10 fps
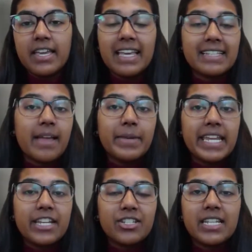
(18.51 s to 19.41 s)

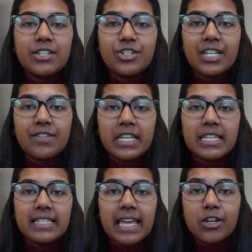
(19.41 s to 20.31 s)
Examination-in-chief
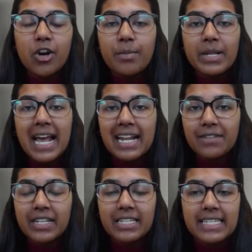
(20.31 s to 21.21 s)
is a common
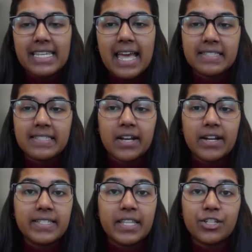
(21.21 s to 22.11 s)
advocacy
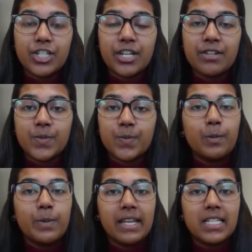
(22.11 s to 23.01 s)
exercise that students will
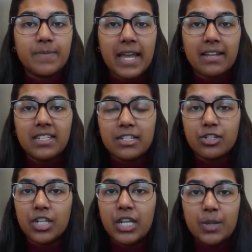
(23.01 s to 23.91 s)
be expected
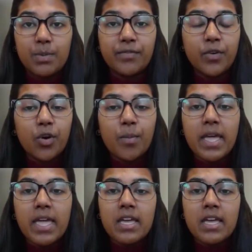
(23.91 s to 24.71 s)
to perform